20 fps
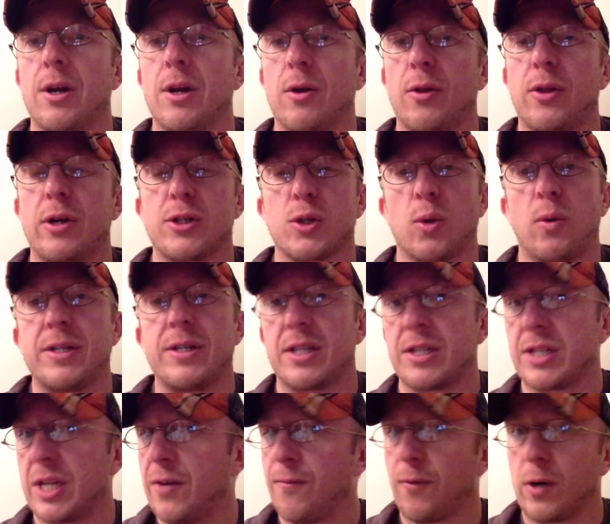There's always
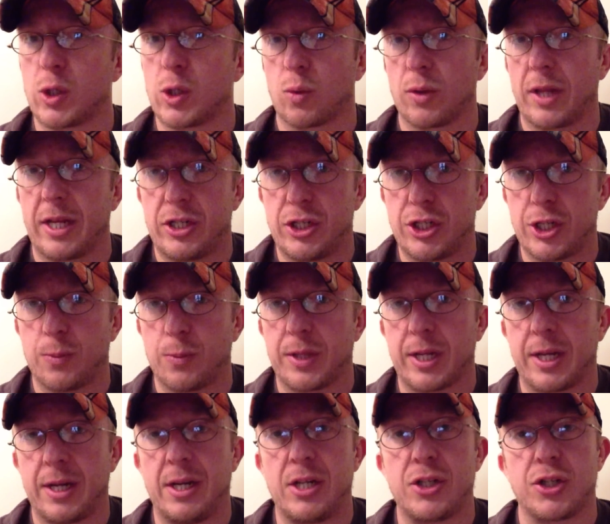this inverse relationship
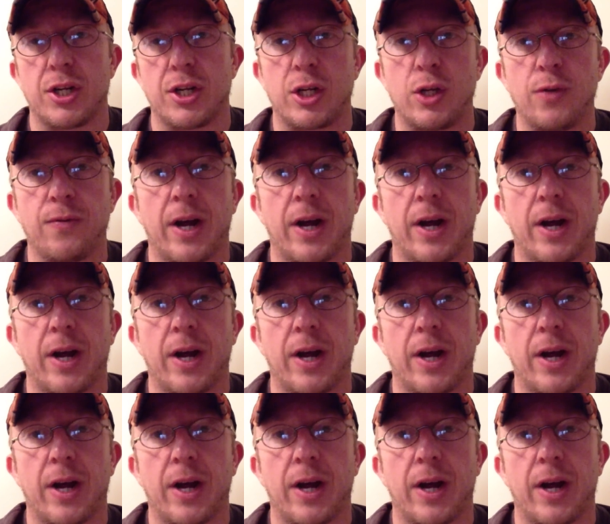with conditioning.